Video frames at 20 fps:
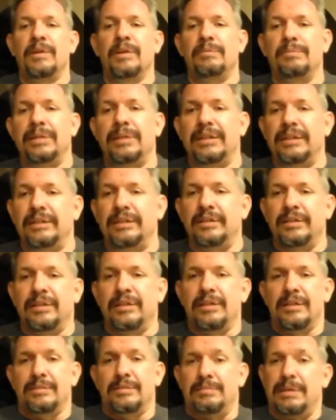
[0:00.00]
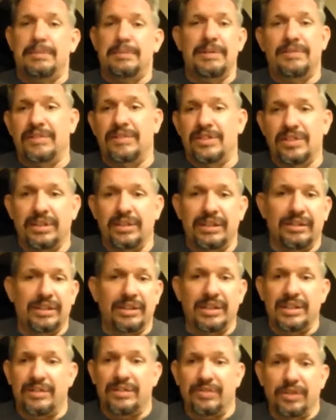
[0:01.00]
But maybe eventually I'll
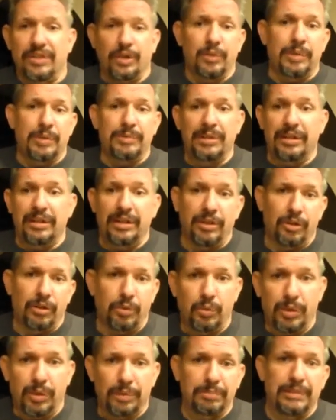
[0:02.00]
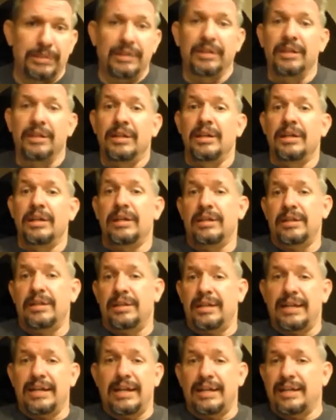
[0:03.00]
get different equipment and it'll work. But
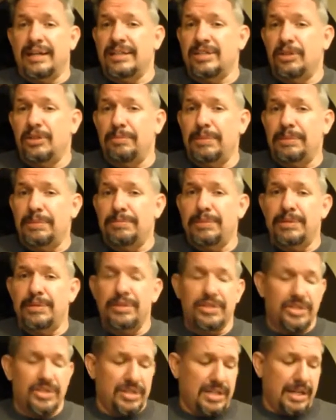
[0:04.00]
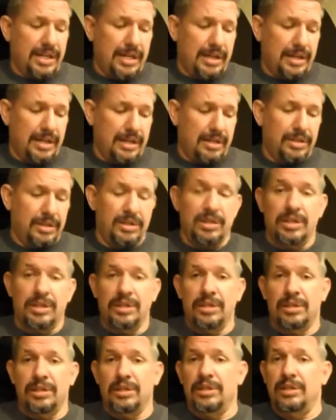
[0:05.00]
they got nice little bumpers that
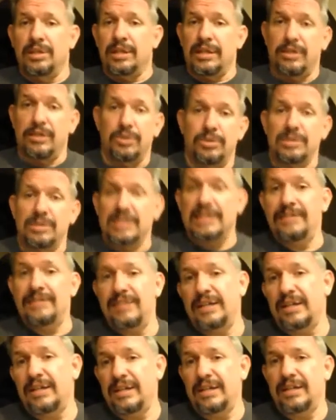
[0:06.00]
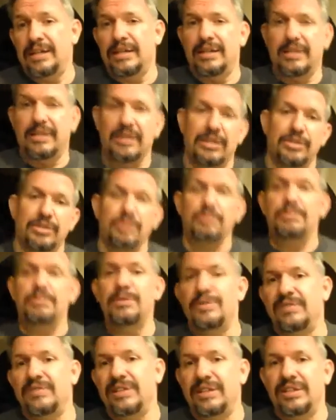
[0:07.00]
they do TV and they do
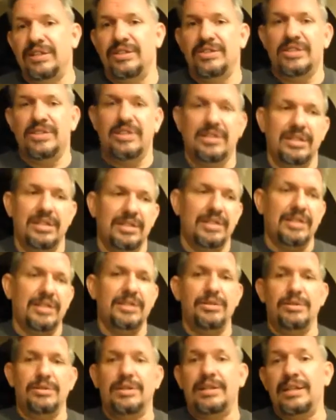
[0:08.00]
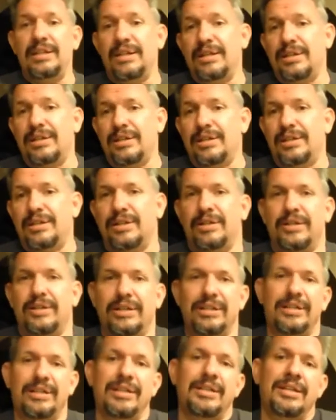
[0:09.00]
movies and then they do theater
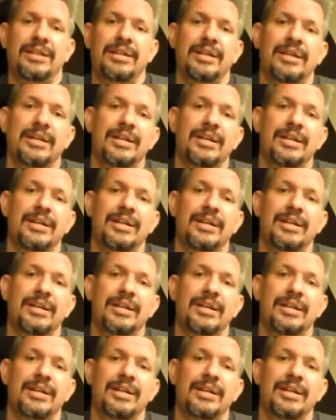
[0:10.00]
and then